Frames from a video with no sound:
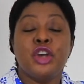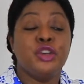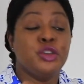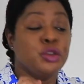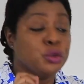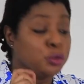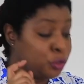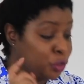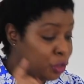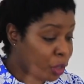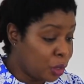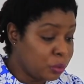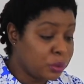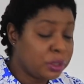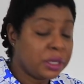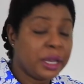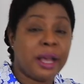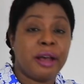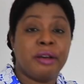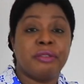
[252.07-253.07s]
You don't
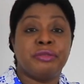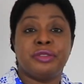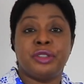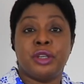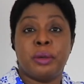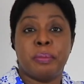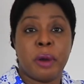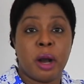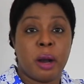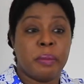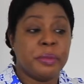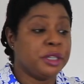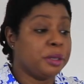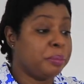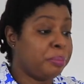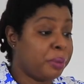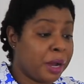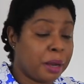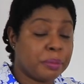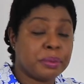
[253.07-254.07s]
have your mom and your
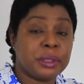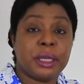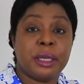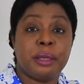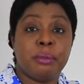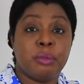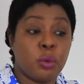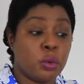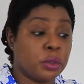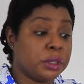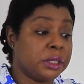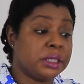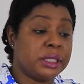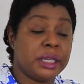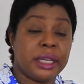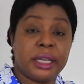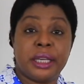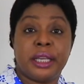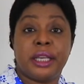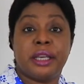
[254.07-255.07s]
pops anymore to
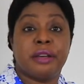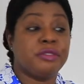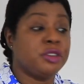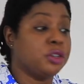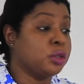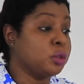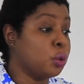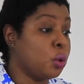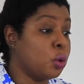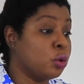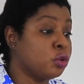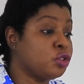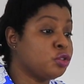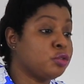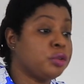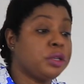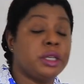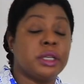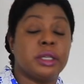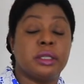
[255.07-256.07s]
take care of your
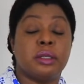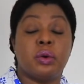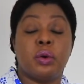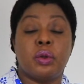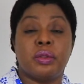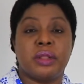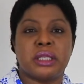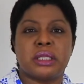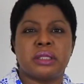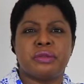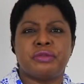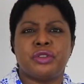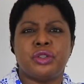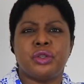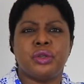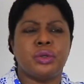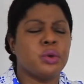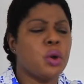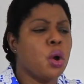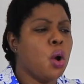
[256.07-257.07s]
laundry and all this for
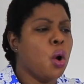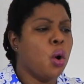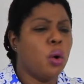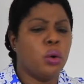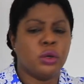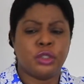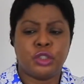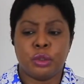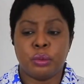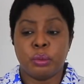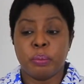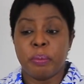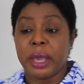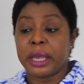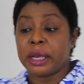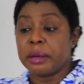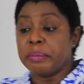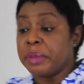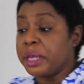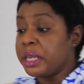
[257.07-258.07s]
you, or to
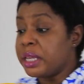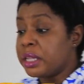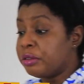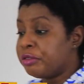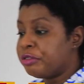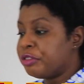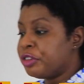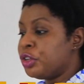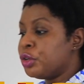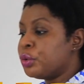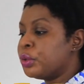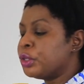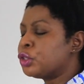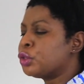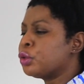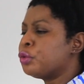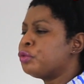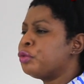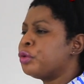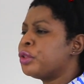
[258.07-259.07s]
make a meal for you and
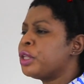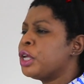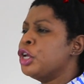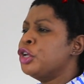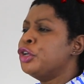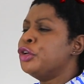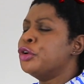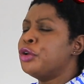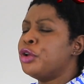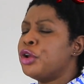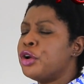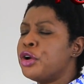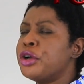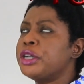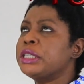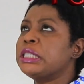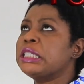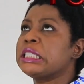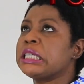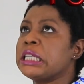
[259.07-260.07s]
so forth. You
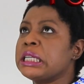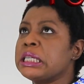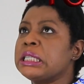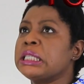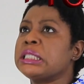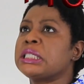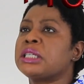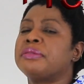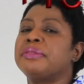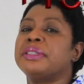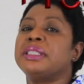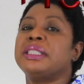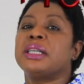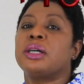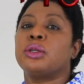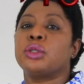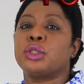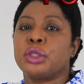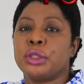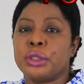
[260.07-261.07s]
learn skills of
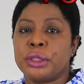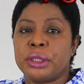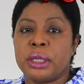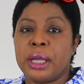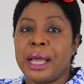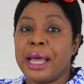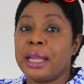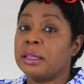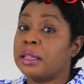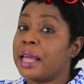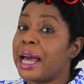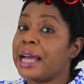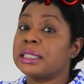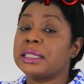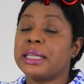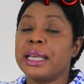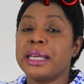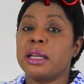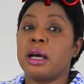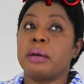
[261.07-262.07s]
adulthood, and that
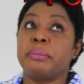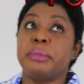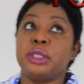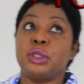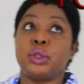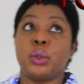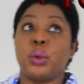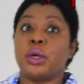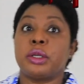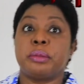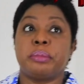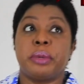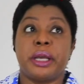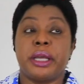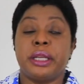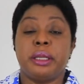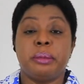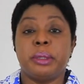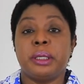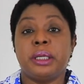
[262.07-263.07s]
cannot be taught by
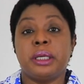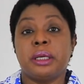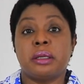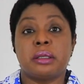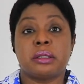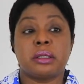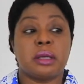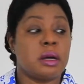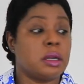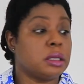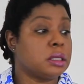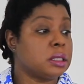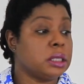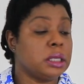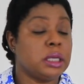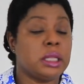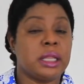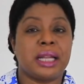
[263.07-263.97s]
anybody else, honestly.